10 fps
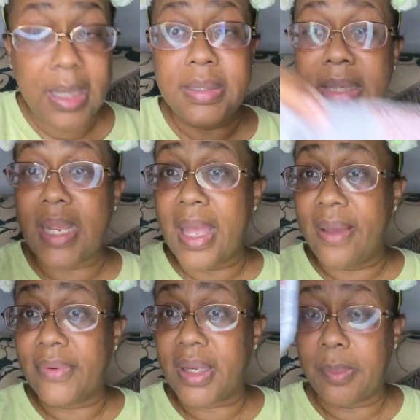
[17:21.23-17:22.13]
Then I
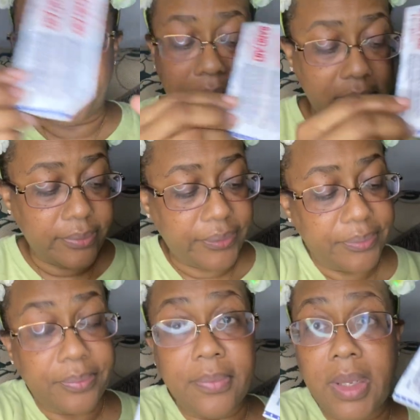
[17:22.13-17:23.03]
have a couple of,
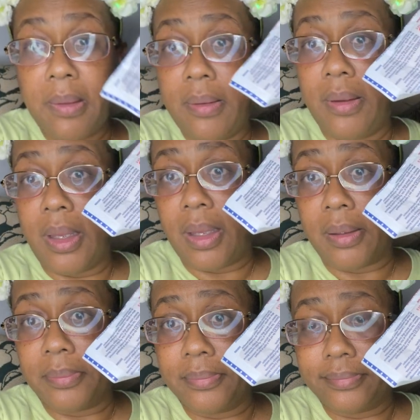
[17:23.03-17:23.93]

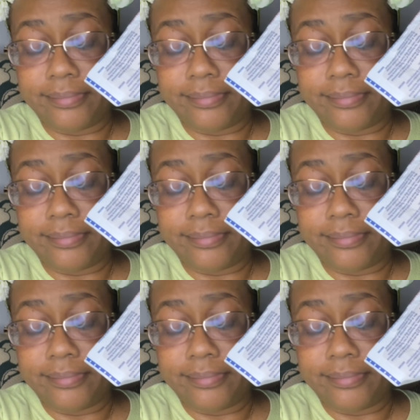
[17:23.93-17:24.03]
um,